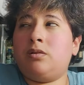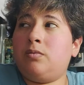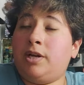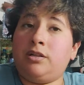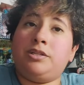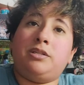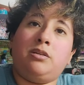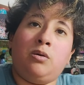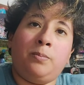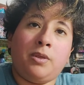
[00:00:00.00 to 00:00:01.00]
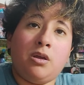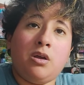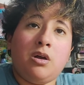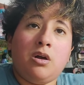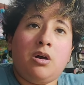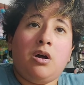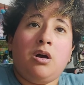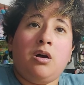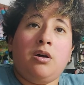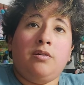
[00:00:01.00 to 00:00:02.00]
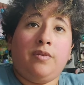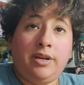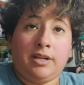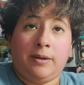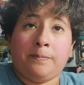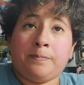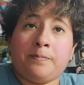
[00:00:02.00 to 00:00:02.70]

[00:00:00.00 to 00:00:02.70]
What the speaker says: What else? So finally,